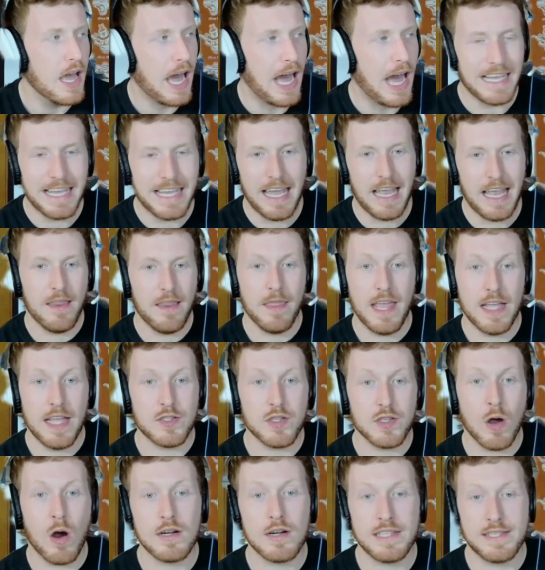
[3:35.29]
Again, it's
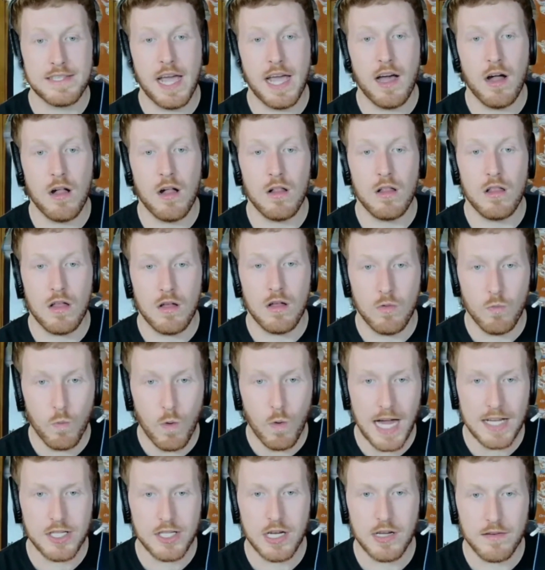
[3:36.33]
hard to tell
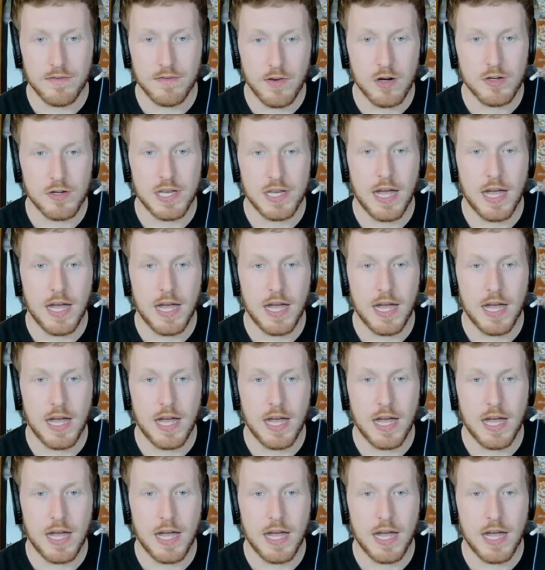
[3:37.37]
watching first